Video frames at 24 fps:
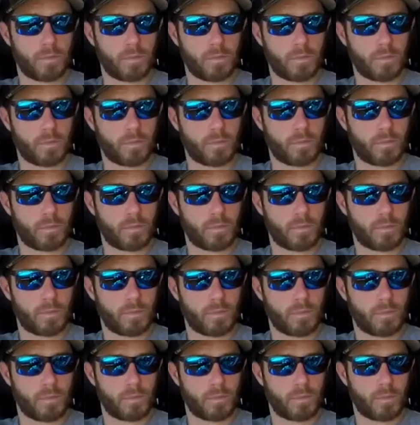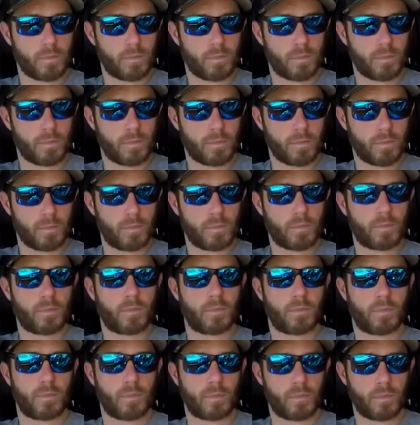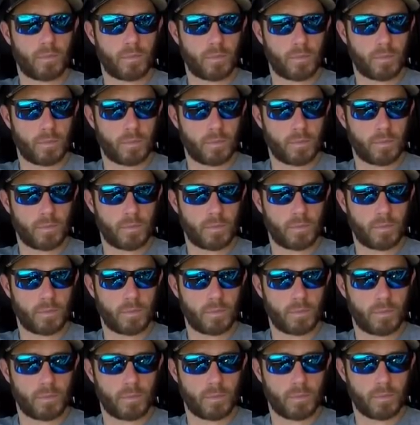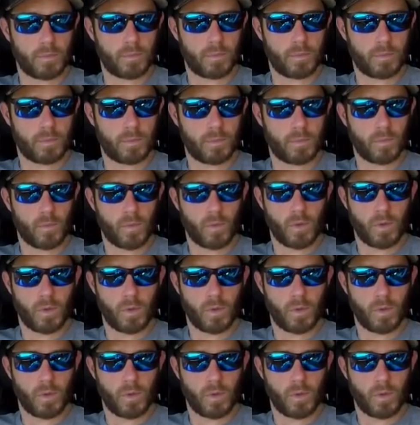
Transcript: (silent)